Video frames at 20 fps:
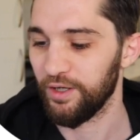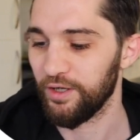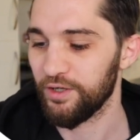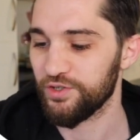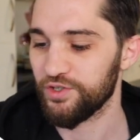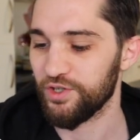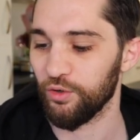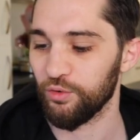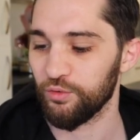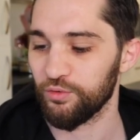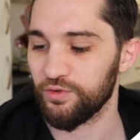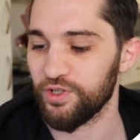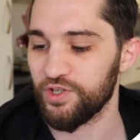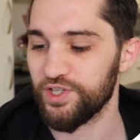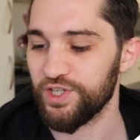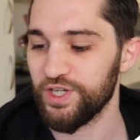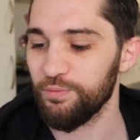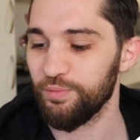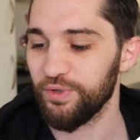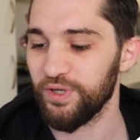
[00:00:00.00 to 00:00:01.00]
So the
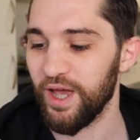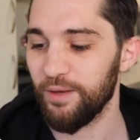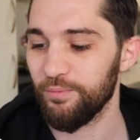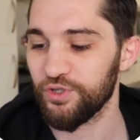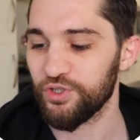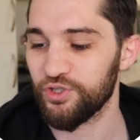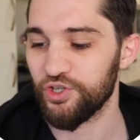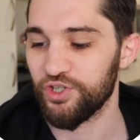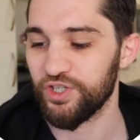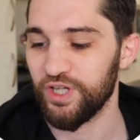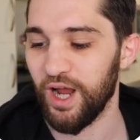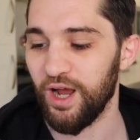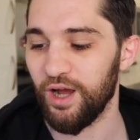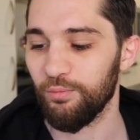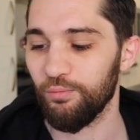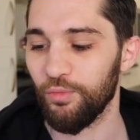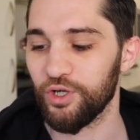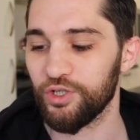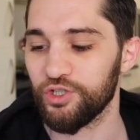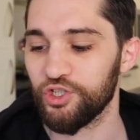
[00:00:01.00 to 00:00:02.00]
CPM is just how
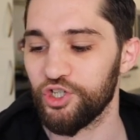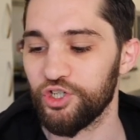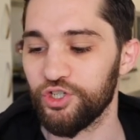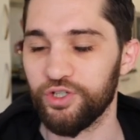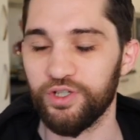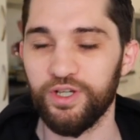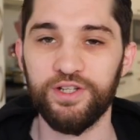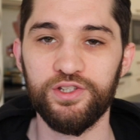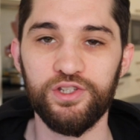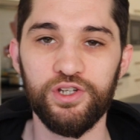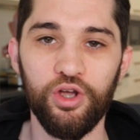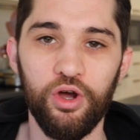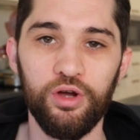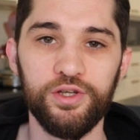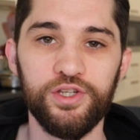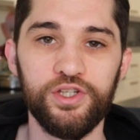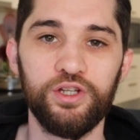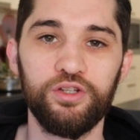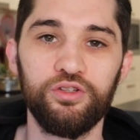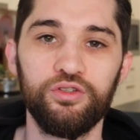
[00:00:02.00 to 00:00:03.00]
much it's
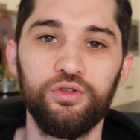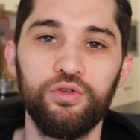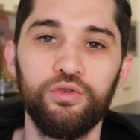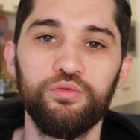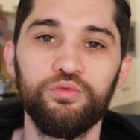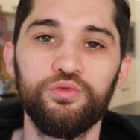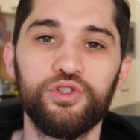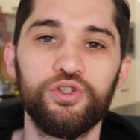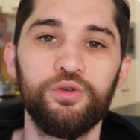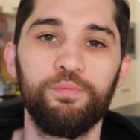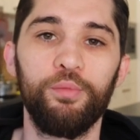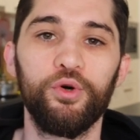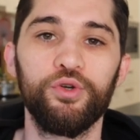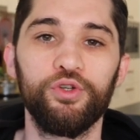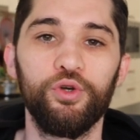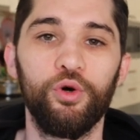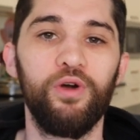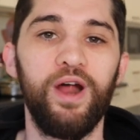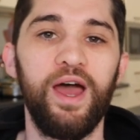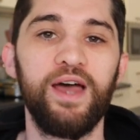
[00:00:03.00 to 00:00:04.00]
costing you to put
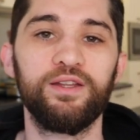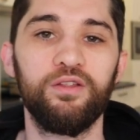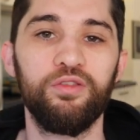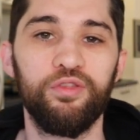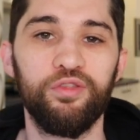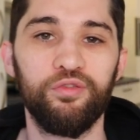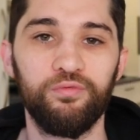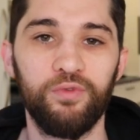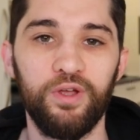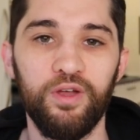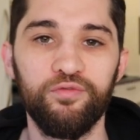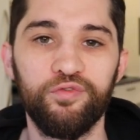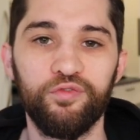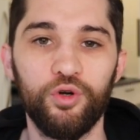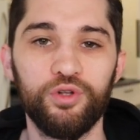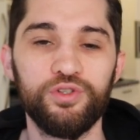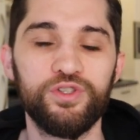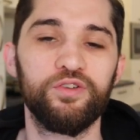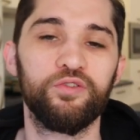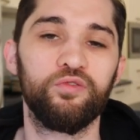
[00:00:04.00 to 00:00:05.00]
your ad in
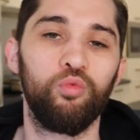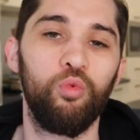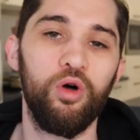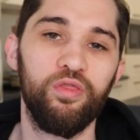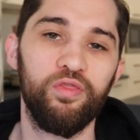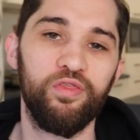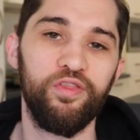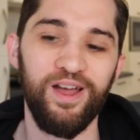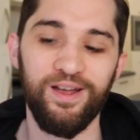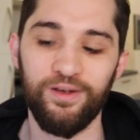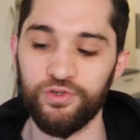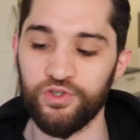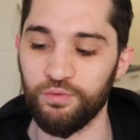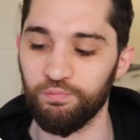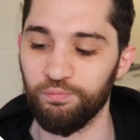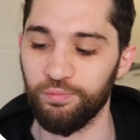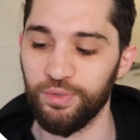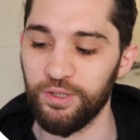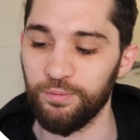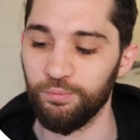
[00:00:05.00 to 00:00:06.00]
front of
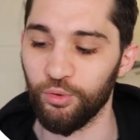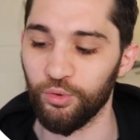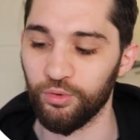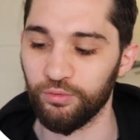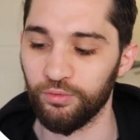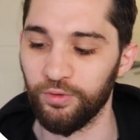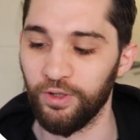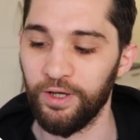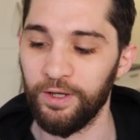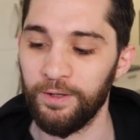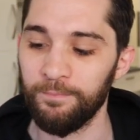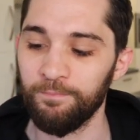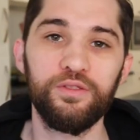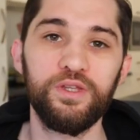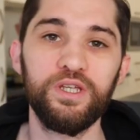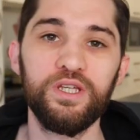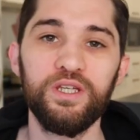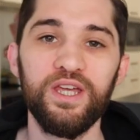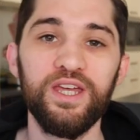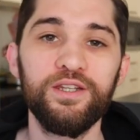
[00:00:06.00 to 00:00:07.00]
1,000 people.
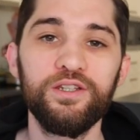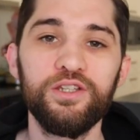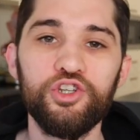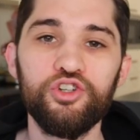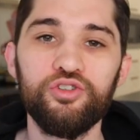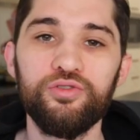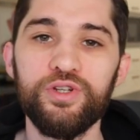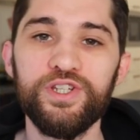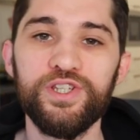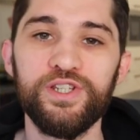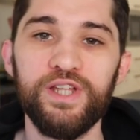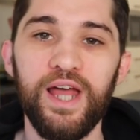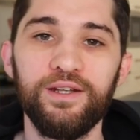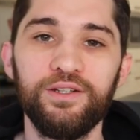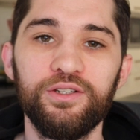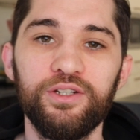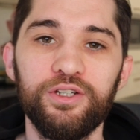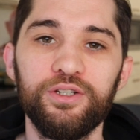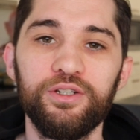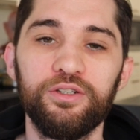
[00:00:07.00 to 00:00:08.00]
The industry
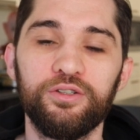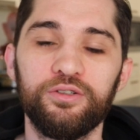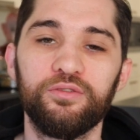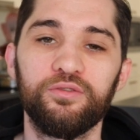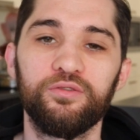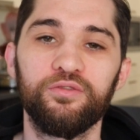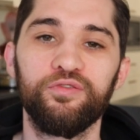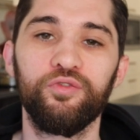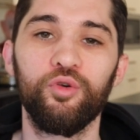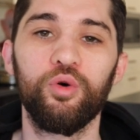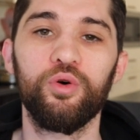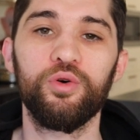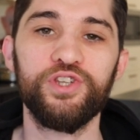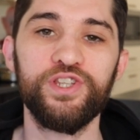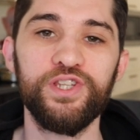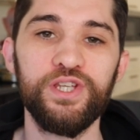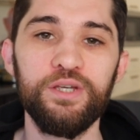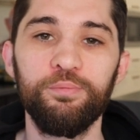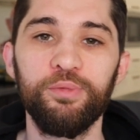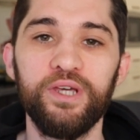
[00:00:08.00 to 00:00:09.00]
standard for
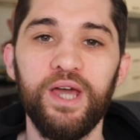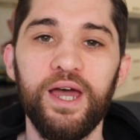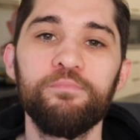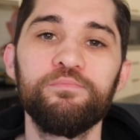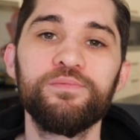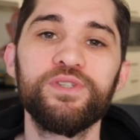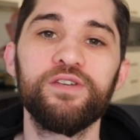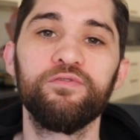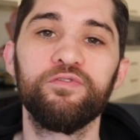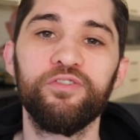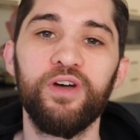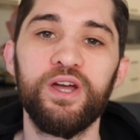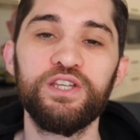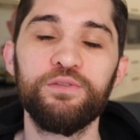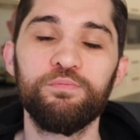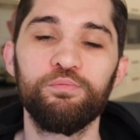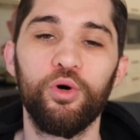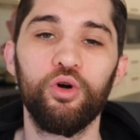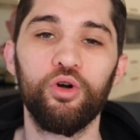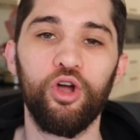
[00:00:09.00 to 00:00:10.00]
CPMs in
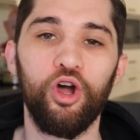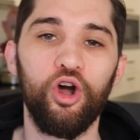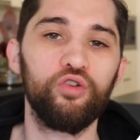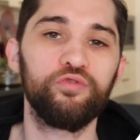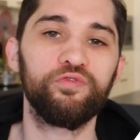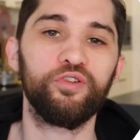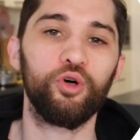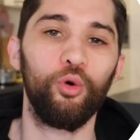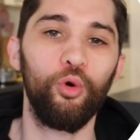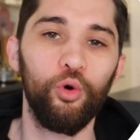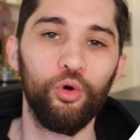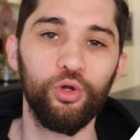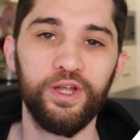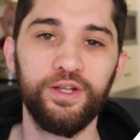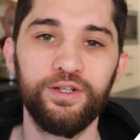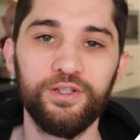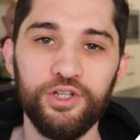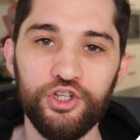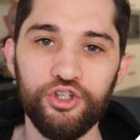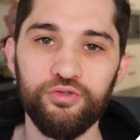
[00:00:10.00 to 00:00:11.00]
Facebook over all
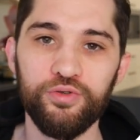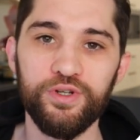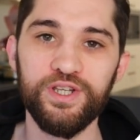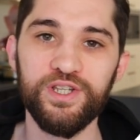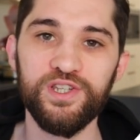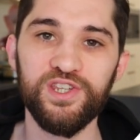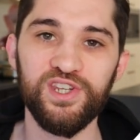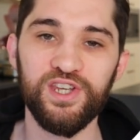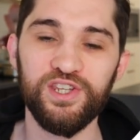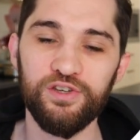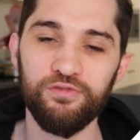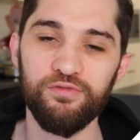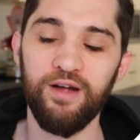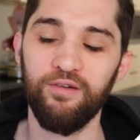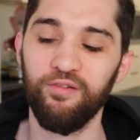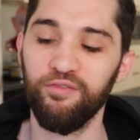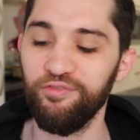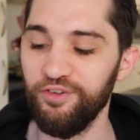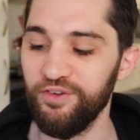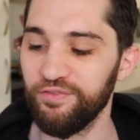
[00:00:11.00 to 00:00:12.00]
industries is
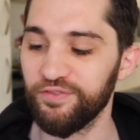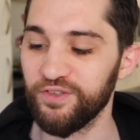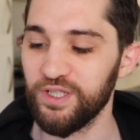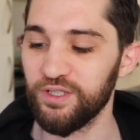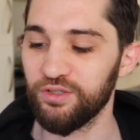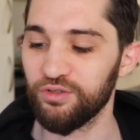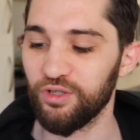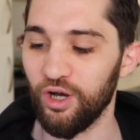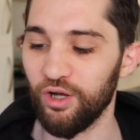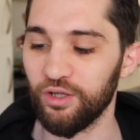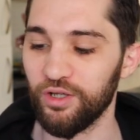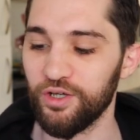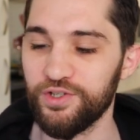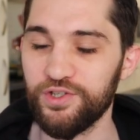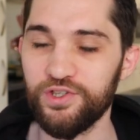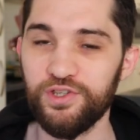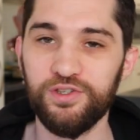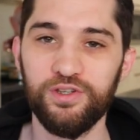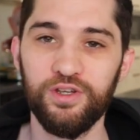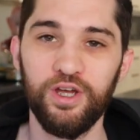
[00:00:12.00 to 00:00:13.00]
around
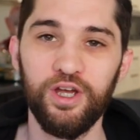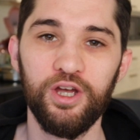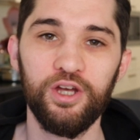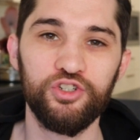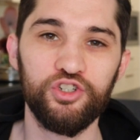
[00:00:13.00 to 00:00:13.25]
$15.